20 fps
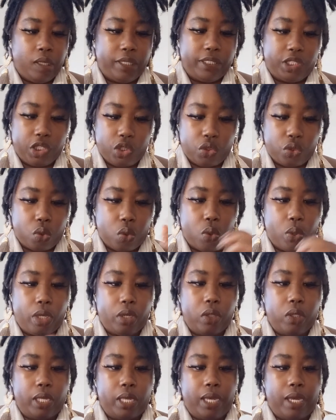essential
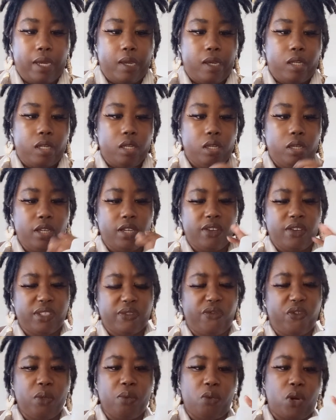oil and a
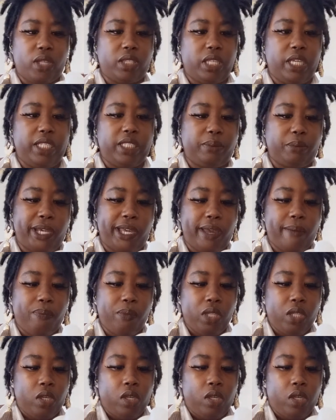few more things but